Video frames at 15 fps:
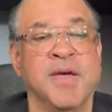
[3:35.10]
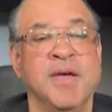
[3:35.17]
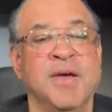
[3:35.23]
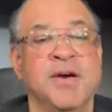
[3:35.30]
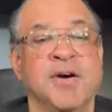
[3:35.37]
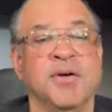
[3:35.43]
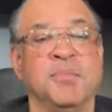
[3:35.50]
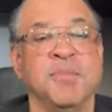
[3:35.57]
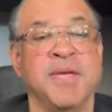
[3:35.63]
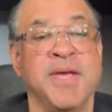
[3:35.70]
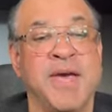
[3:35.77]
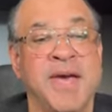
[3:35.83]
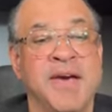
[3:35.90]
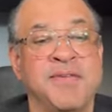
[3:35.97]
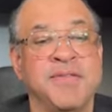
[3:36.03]
On
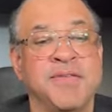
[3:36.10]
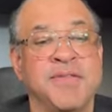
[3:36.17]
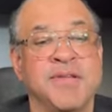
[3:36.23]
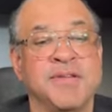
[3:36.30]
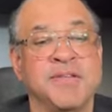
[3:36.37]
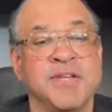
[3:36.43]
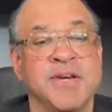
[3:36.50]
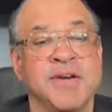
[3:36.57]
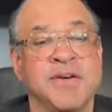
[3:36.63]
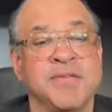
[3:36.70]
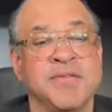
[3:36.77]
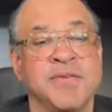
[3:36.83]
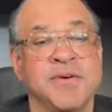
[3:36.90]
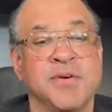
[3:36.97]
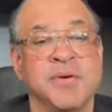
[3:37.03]
behalf of the entire
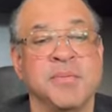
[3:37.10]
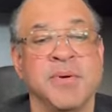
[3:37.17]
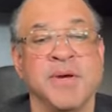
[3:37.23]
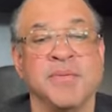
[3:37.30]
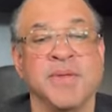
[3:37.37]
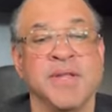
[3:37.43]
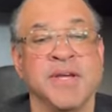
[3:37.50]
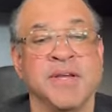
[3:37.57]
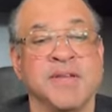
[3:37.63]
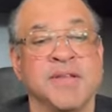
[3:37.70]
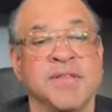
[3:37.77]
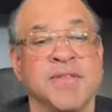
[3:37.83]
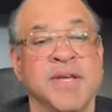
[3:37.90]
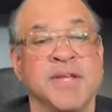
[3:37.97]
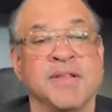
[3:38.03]
firm, I would like to
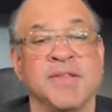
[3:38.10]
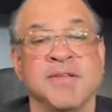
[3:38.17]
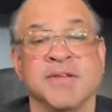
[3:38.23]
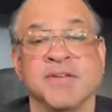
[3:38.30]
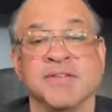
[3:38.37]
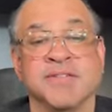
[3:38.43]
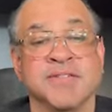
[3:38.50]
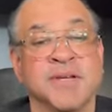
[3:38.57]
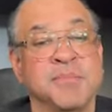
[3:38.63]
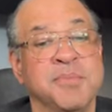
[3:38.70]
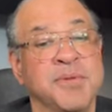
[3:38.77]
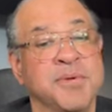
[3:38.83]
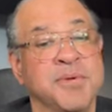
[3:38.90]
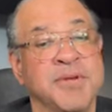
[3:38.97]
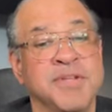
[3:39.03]
thank the
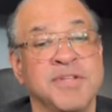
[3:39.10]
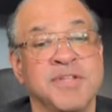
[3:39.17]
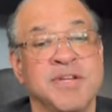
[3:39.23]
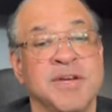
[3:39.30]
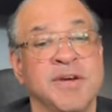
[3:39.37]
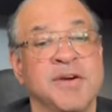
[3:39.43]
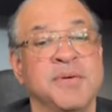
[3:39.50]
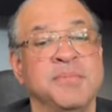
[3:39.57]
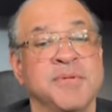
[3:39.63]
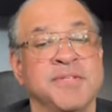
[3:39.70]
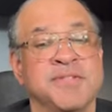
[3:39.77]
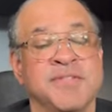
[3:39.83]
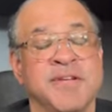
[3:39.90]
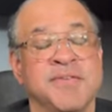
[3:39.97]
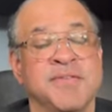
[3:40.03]
exemplary chair,
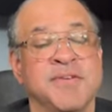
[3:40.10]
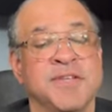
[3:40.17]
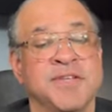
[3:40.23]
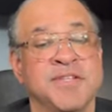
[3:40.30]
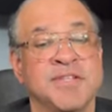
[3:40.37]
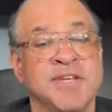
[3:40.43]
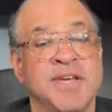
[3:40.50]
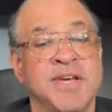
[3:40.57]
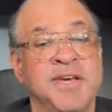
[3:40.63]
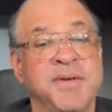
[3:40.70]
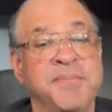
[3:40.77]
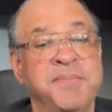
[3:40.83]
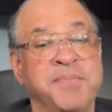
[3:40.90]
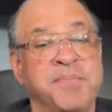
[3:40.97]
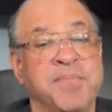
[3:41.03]
Ms. Stephanie Shea,
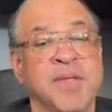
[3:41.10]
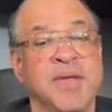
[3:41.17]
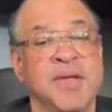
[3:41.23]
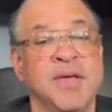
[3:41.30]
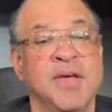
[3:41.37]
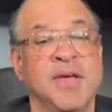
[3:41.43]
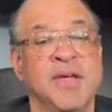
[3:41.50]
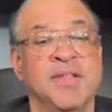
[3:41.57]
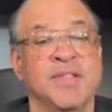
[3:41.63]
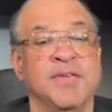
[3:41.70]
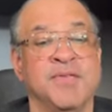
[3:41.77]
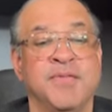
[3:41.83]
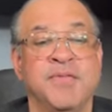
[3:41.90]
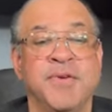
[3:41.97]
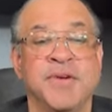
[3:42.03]
the
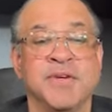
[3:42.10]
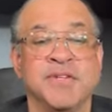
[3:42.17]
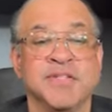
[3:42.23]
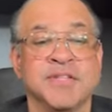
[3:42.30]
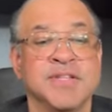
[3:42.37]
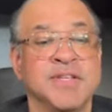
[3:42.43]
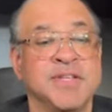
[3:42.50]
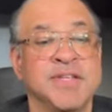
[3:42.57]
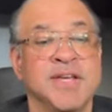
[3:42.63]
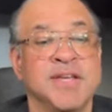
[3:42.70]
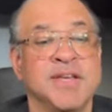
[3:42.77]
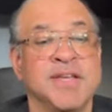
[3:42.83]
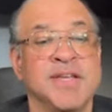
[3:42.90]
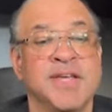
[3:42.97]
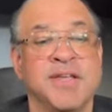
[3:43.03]
fiercely
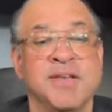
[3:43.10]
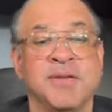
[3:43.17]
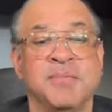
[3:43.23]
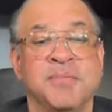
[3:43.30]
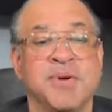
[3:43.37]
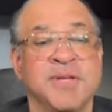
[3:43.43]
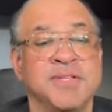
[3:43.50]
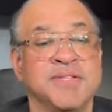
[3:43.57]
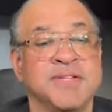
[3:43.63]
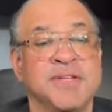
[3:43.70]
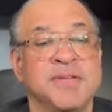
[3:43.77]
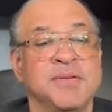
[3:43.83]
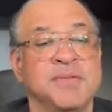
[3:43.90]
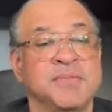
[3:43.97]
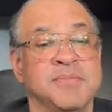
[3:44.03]
dedicated
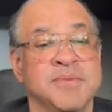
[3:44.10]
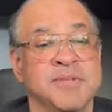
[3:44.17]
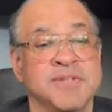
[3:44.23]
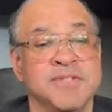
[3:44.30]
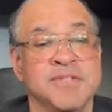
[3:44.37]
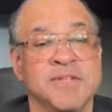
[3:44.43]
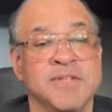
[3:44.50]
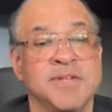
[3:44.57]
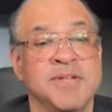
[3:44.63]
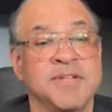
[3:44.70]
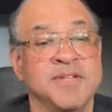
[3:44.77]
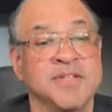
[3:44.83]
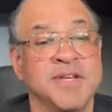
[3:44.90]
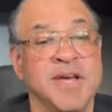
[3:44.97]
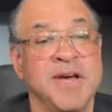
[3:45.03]
president, Ms. Cindy
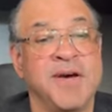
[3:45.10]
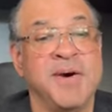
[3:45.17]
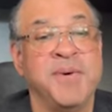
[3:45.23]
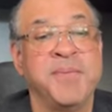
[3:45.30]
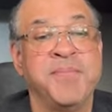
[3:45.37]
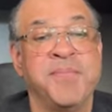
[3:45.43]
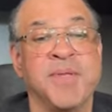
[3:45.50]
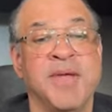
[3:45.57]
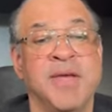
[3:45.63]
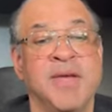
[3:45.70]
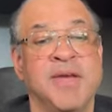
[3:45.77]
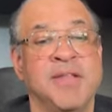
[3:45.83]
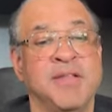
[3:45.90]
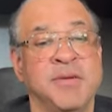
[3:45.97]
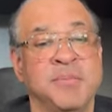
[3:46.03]
Shao,
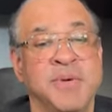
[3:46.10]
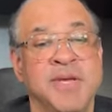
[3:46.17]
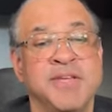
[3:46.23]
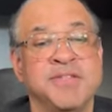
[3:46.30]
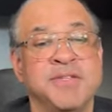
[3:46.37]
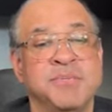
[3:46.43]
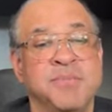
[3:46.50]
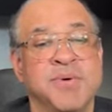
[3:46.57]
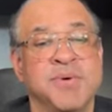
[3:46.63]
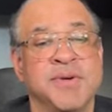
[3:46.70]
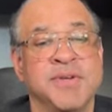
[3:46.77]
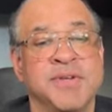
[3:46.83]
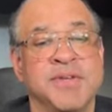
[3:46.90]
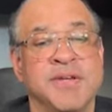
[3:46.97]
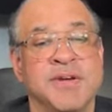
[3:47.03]
and the amazing board
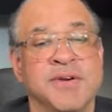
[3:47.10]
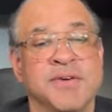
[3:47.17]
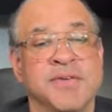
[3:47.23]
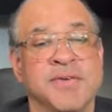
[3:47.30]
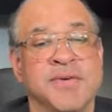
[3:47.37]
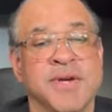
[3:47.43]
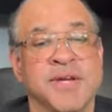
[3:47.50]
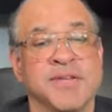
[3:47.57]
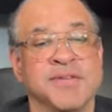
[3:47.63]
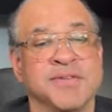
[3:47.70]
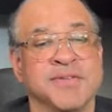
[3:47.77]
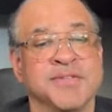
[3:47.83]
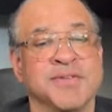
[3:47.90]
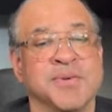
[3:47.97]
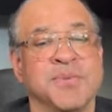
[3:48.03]
of
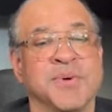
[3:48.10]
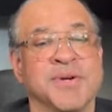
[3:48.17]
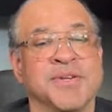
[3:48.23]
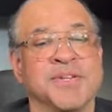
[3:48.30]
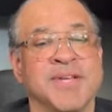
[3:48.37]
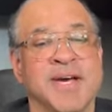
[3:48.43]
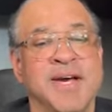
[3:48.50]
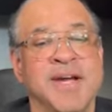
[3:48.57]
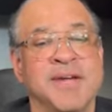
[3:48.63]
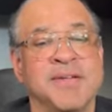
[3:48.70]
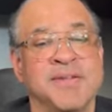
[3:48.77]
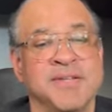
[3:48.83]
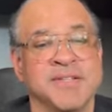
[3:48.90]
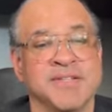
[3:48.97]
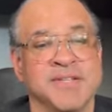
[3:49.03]
directors who work
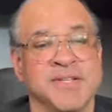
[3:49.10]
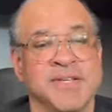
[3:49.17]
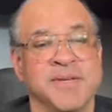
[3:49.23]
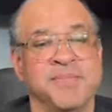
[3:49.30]
tirelessly